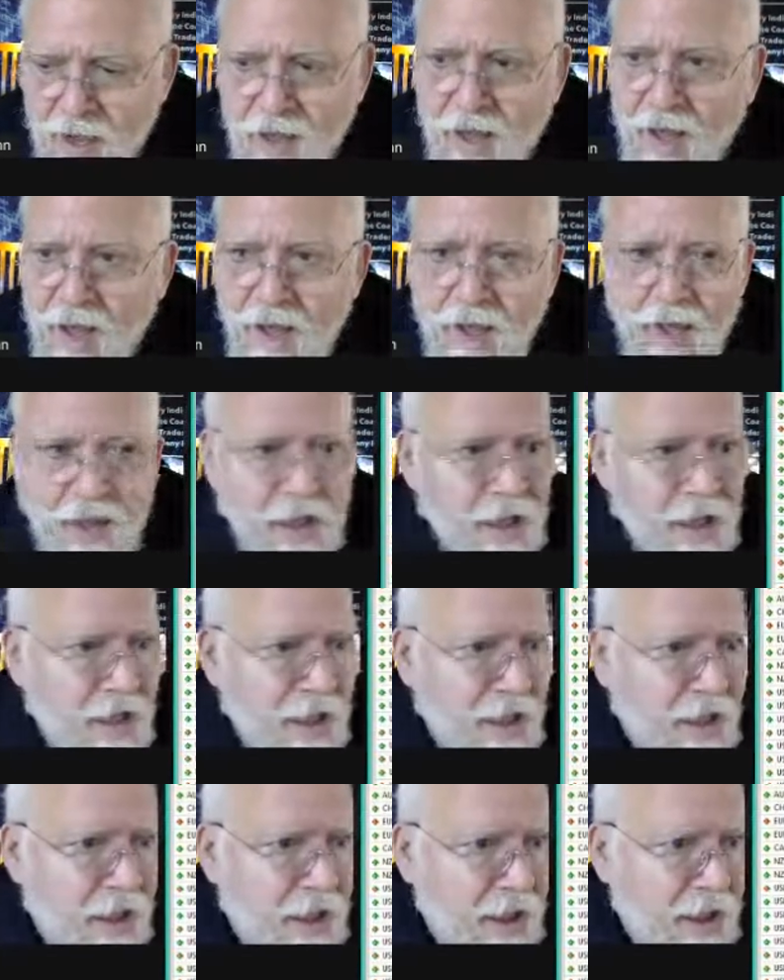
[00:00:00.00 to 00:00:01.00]

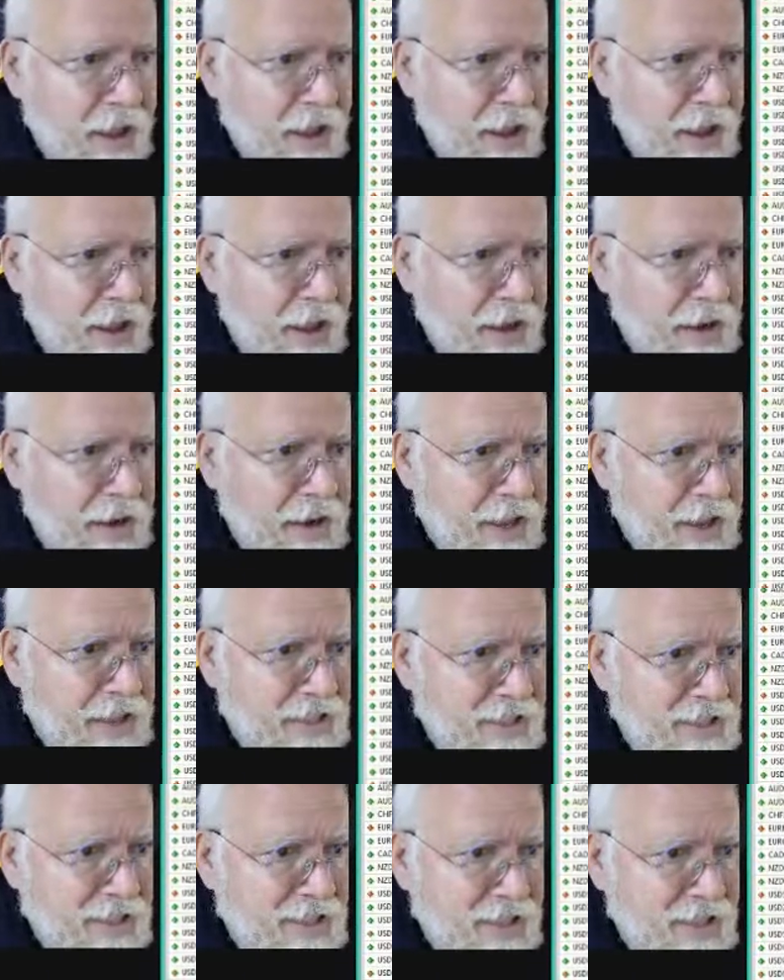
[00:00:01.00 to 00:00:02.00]
and I can
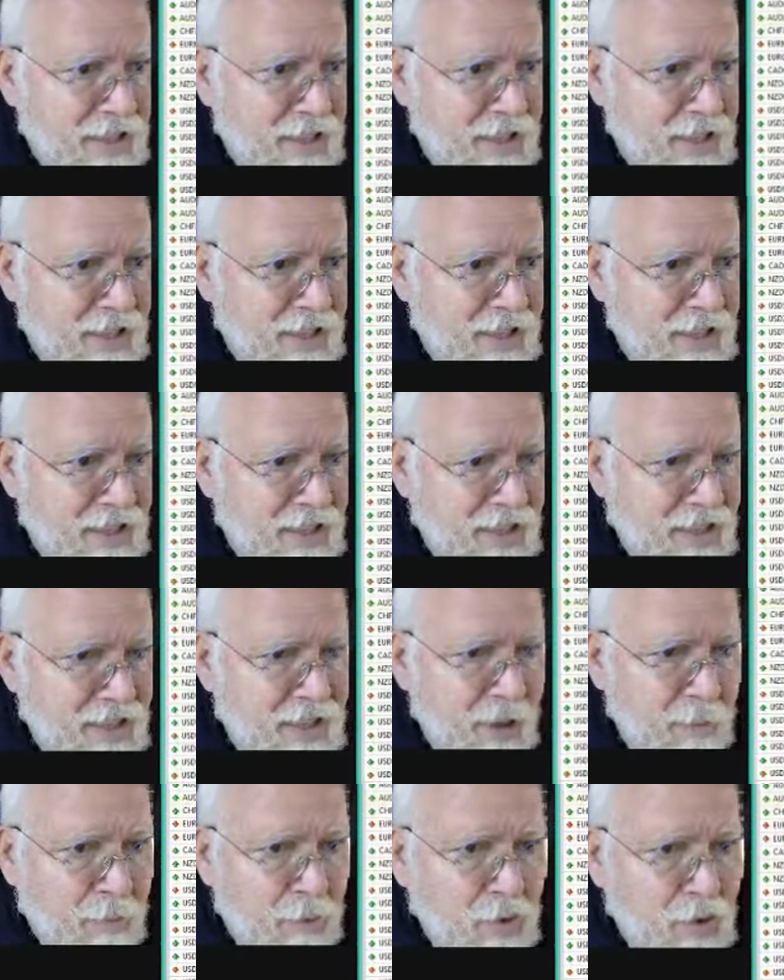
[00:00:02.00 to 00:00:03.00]
see these
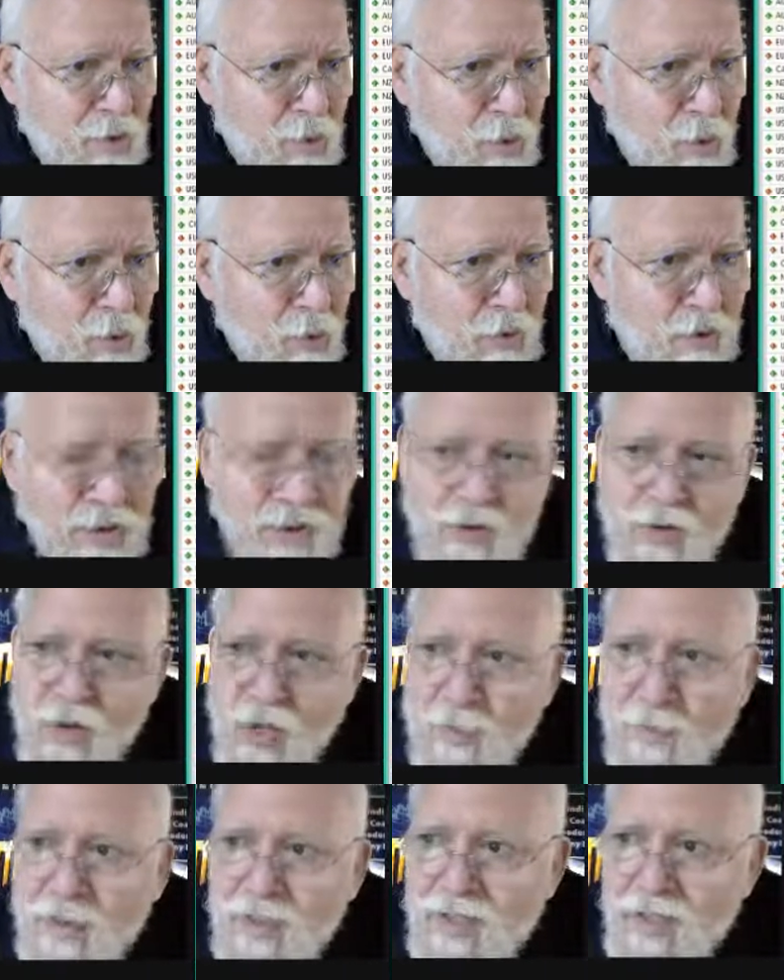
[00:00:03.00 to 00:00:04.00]
numbers are moving, so
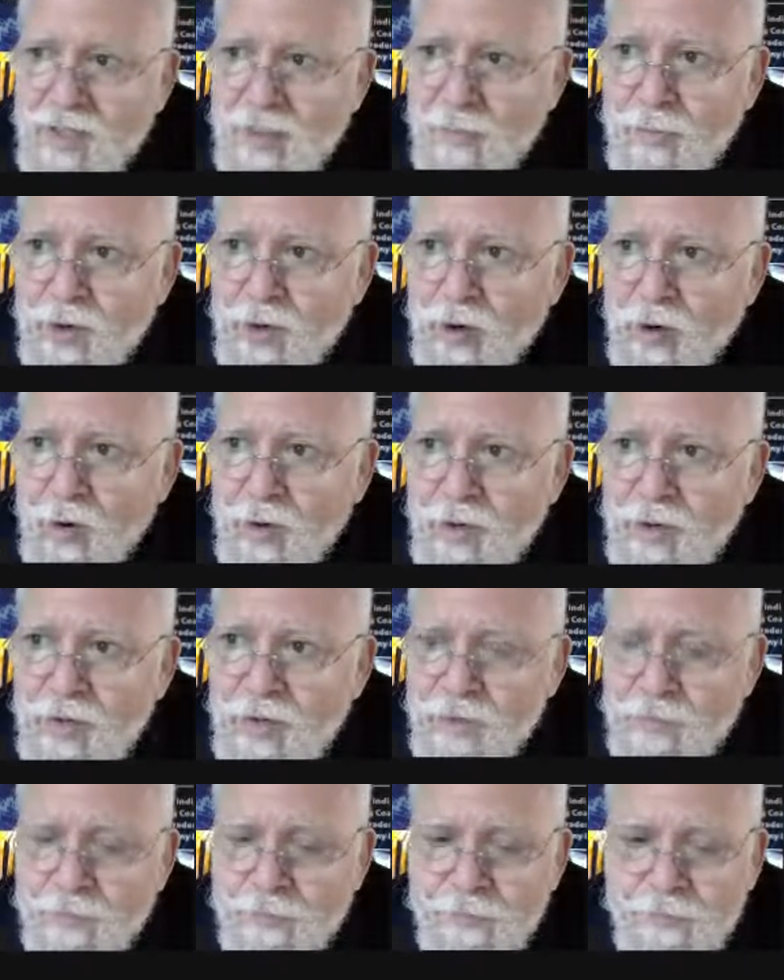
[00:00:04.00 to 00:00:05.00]
that means I'm current.